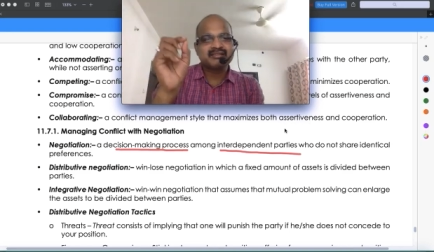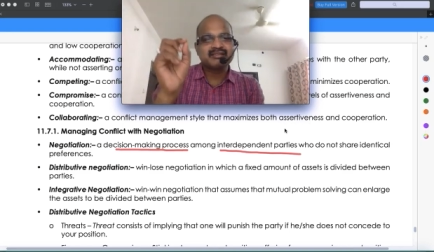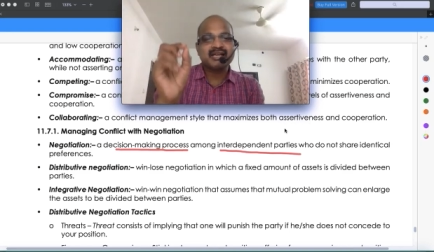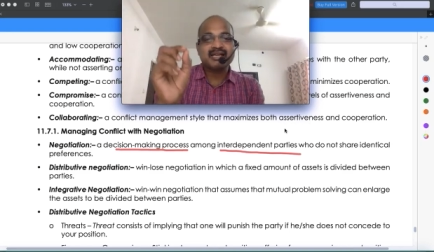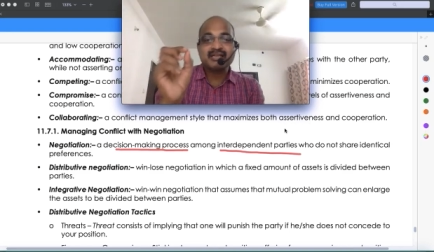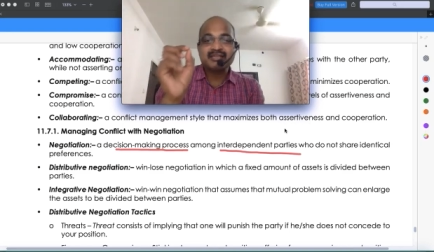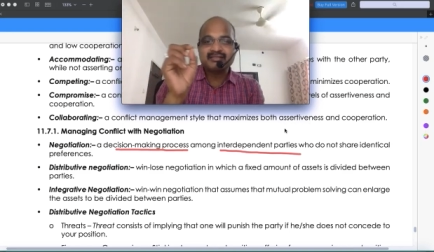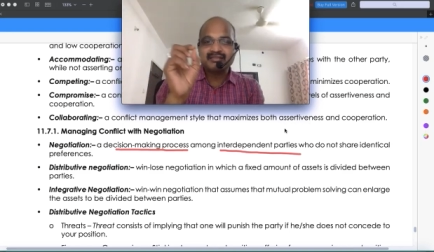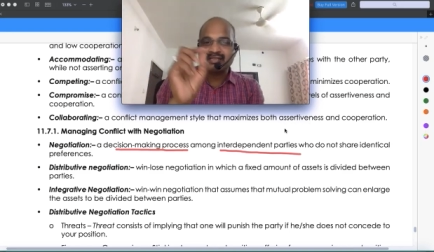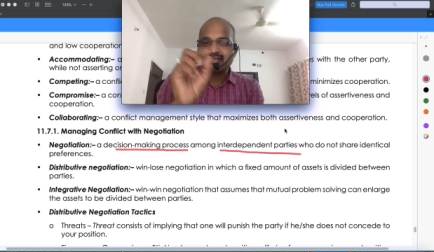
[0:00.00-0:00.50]

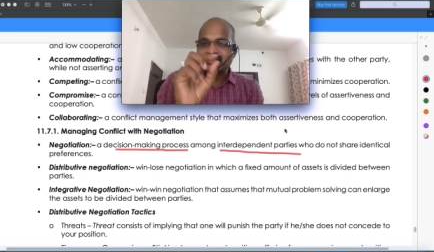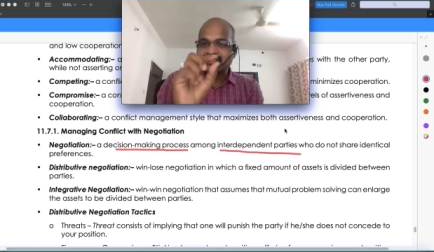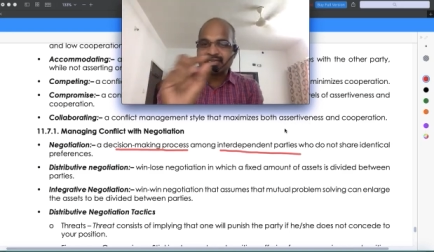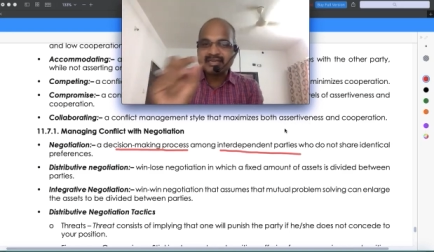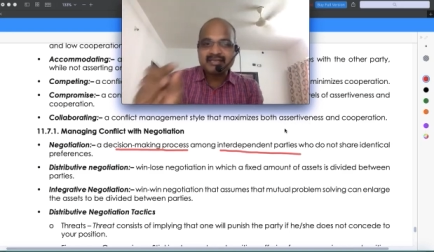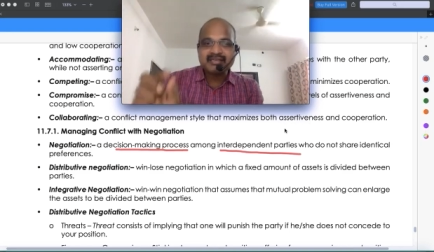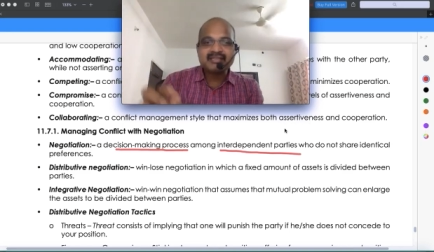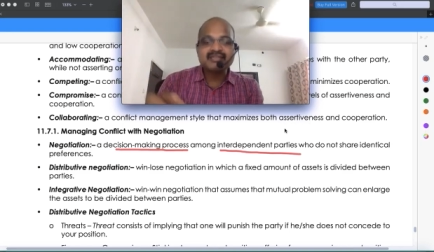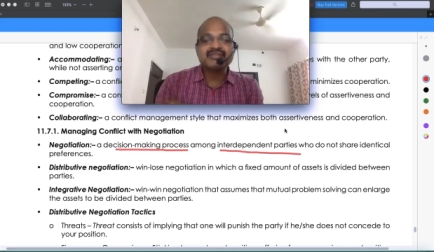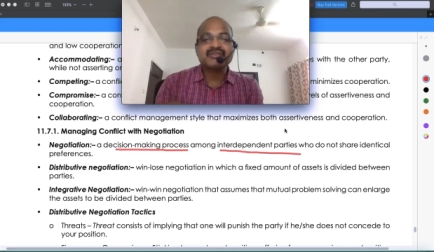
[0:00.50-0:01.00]
that is that
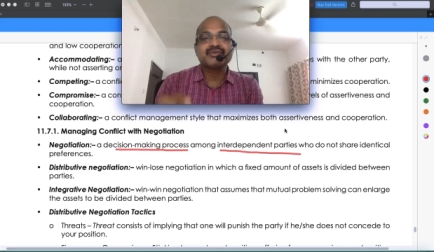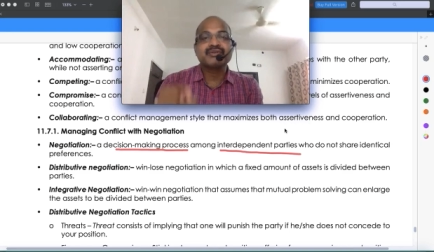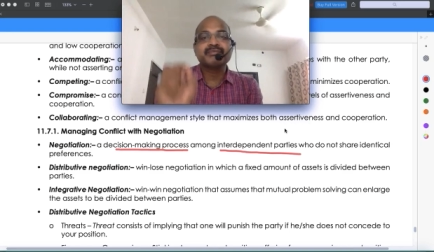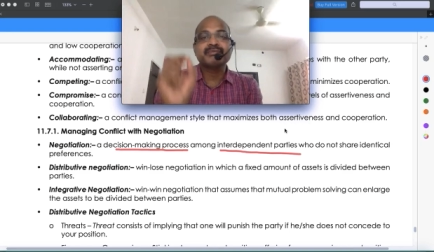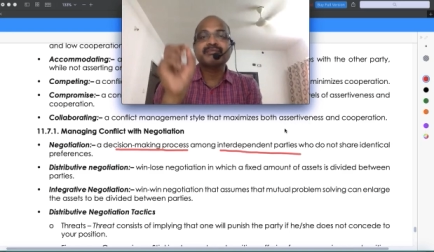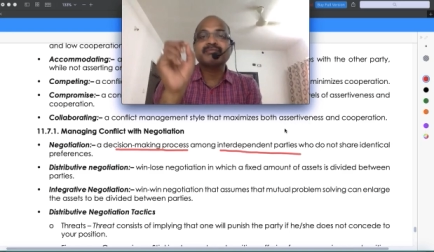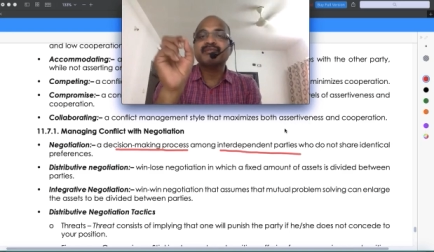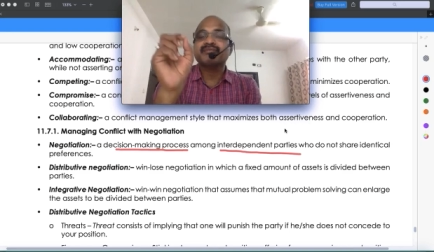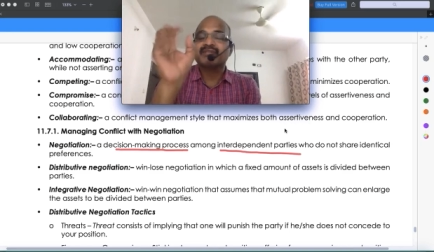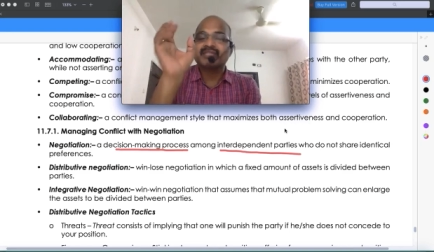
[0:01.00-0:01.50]
sentence you
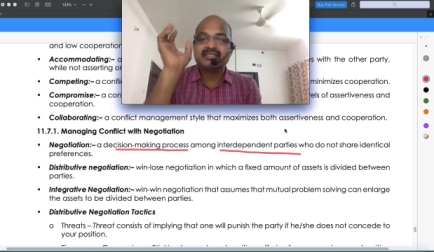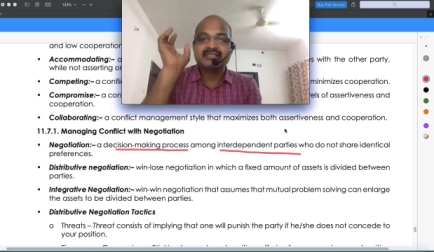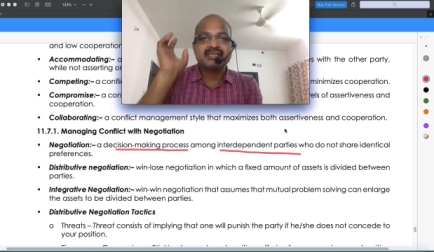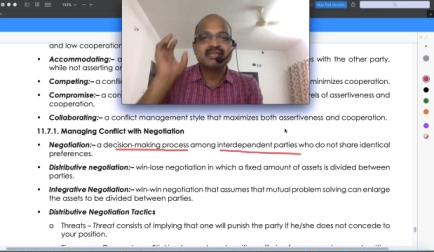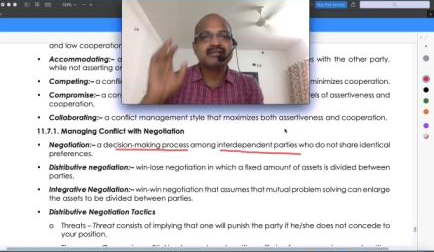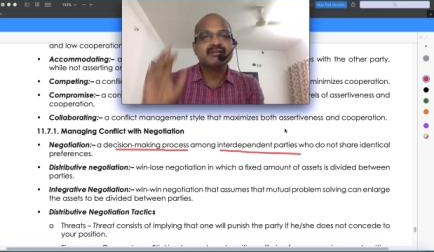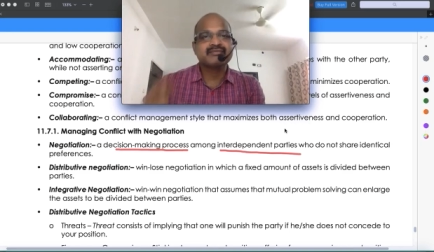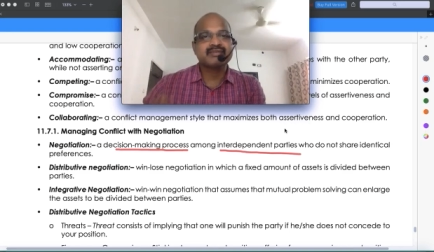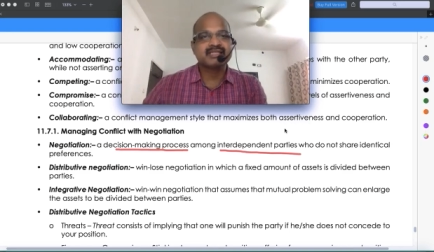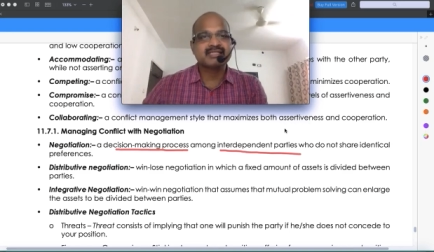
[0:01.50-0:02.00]
remember for the
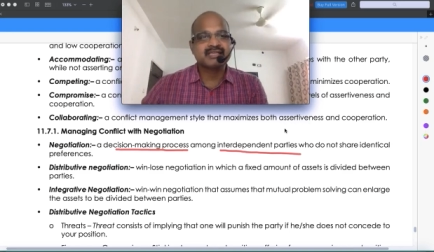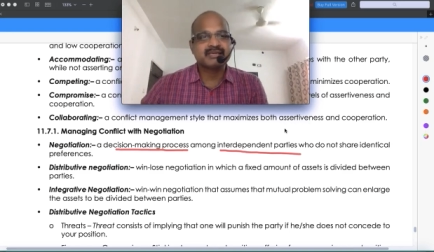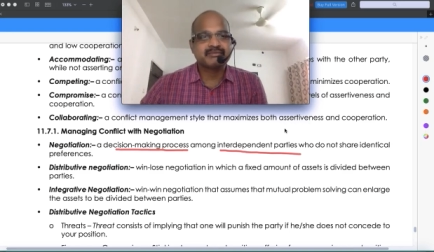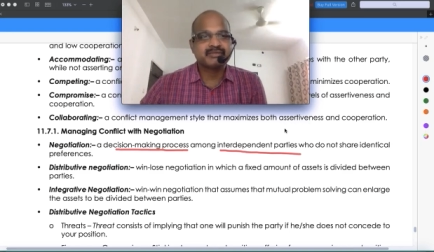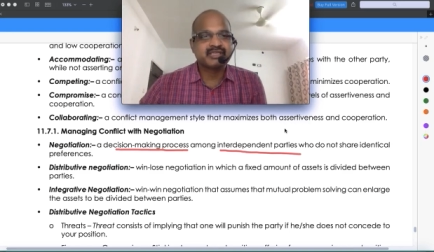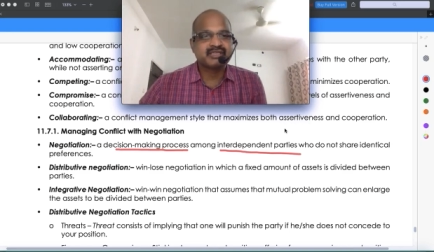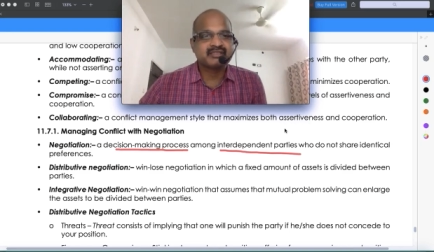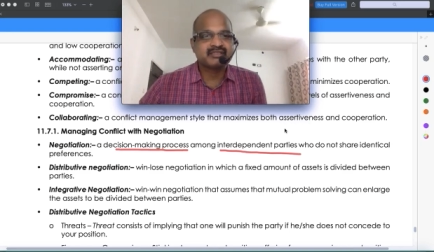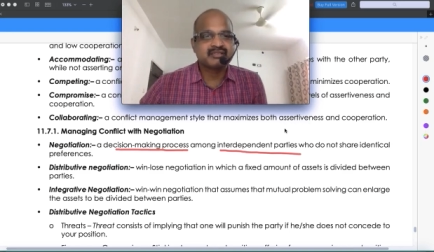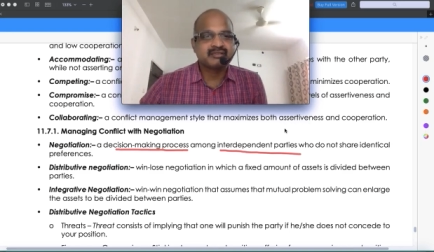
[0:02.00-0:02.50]
sake of
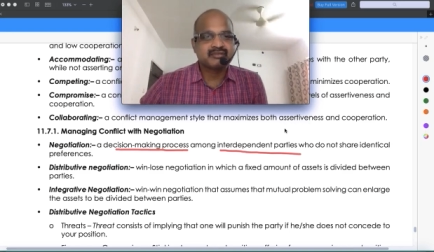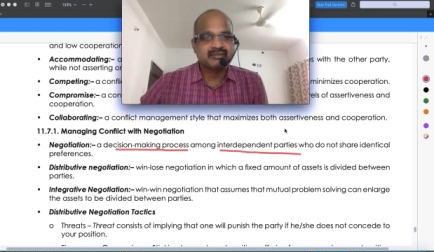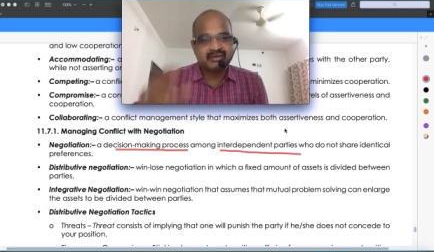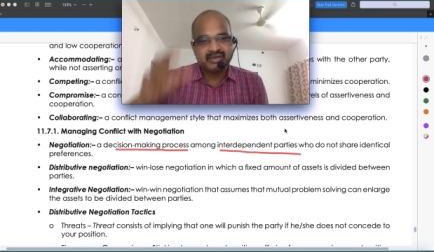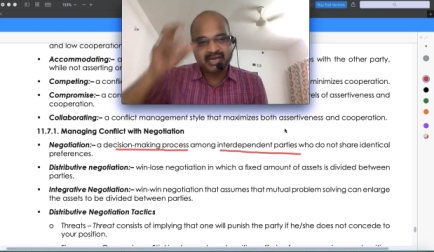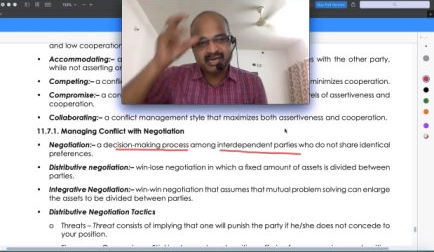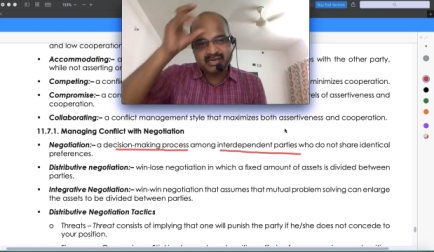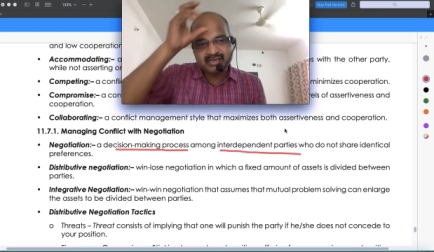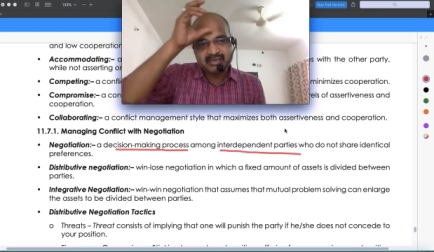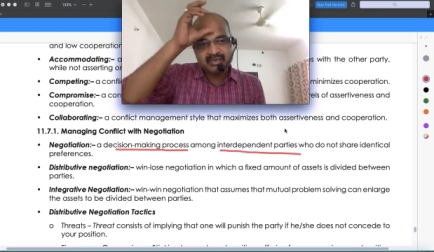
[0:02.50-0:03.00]
examination all
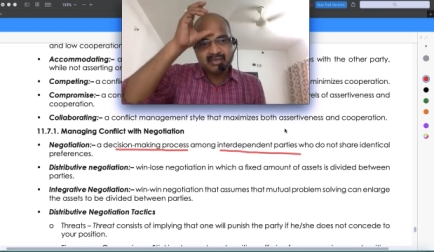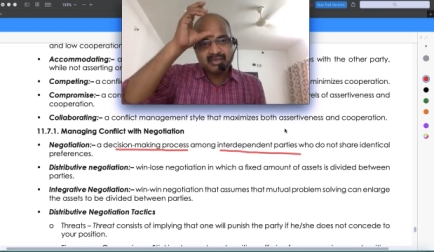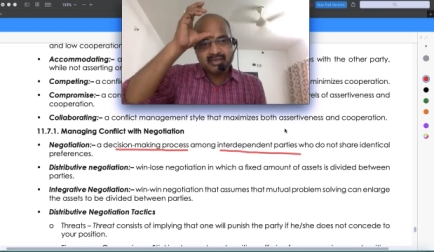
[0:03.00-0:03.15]
right